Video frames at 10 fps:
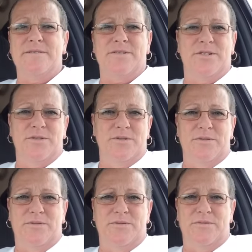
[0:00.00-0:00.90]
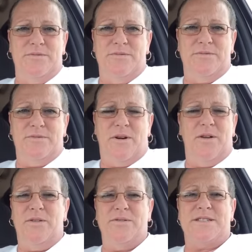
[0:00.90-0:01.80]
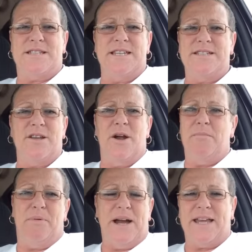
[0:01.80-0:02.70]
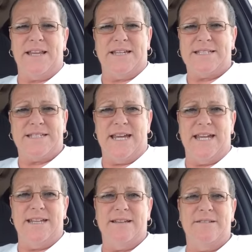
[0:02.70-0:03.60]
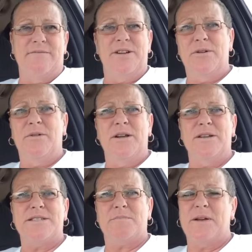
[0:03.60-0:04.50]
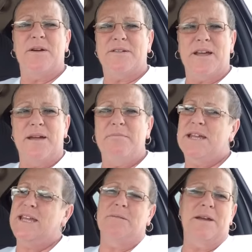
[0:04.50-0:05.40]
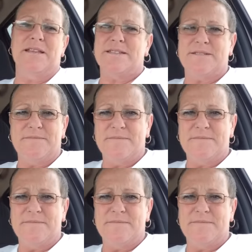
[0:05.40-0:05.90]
do all those things on our bucket list, and we don't want to spend our time making amends.